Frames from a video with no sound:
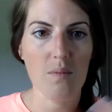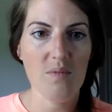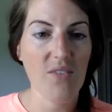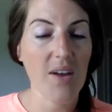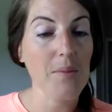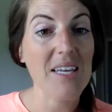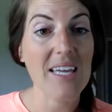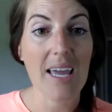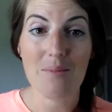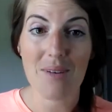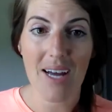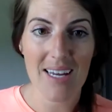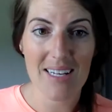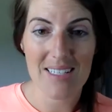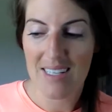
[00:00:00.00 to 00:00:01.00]
family game
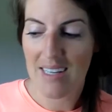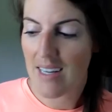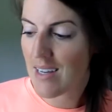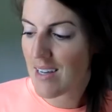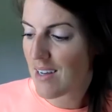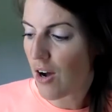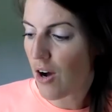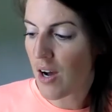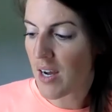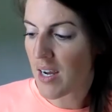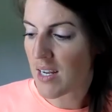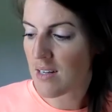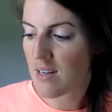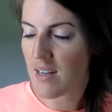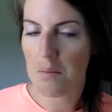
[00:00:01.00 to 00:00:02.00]
night
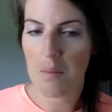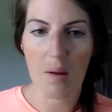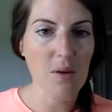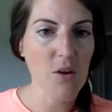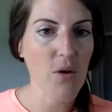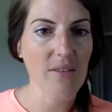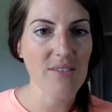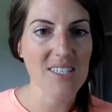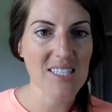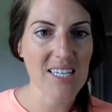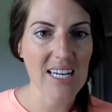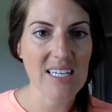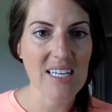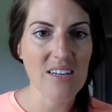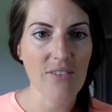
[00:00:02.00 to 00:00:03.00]
maybe you have a
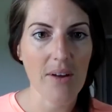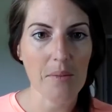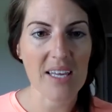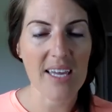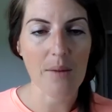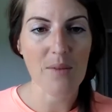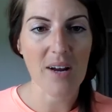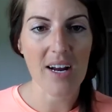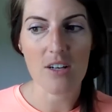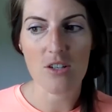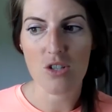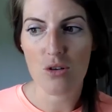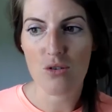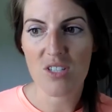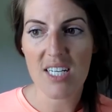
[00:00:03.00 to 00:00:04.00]
standing family game night on
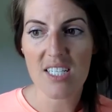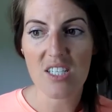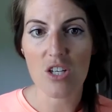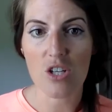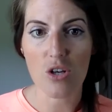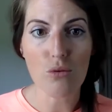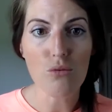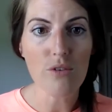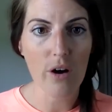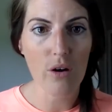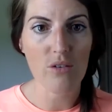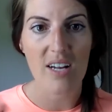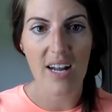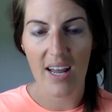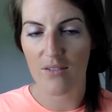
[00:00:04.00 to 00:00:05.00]
Tuesdays, and you know
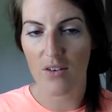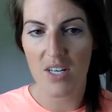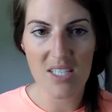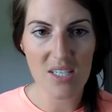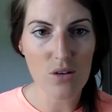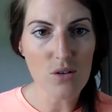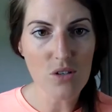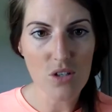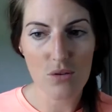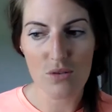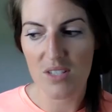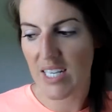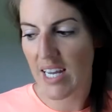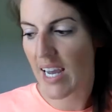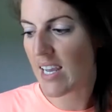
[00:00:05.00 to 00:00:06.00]
that every single
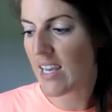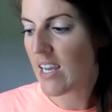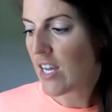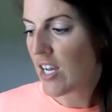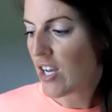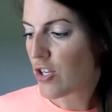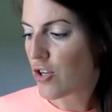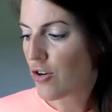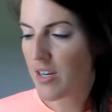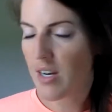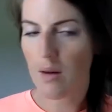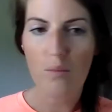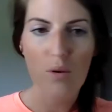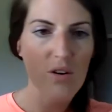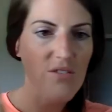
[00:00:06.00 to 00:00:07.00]
Tuesday, your
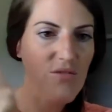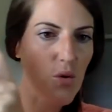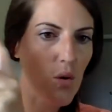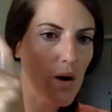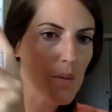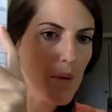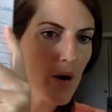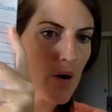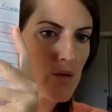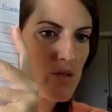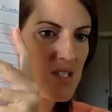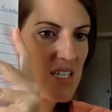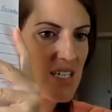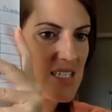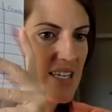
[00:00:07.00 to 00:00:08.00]
number 4
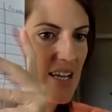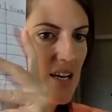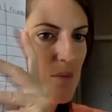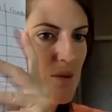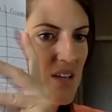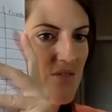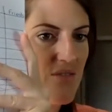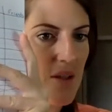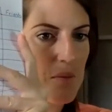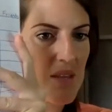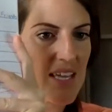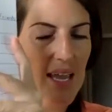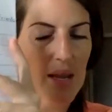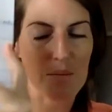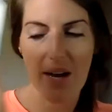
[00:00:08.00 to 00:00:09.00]
post is going to be family
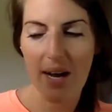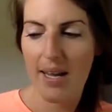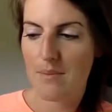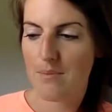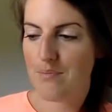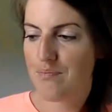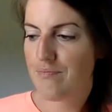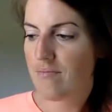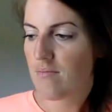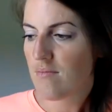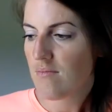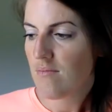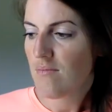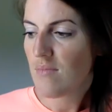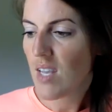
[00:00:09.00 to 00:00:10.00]
game night.
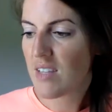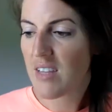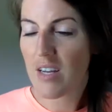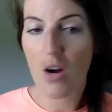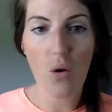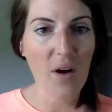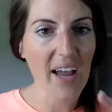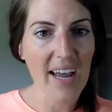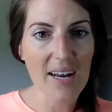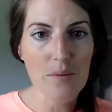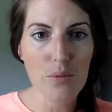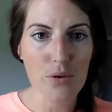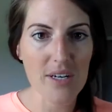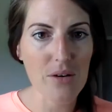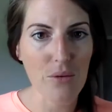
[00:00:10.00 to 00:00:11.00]
Then go ahead and
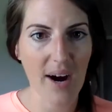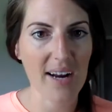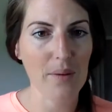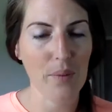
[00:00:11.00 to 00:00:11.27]
pre-write a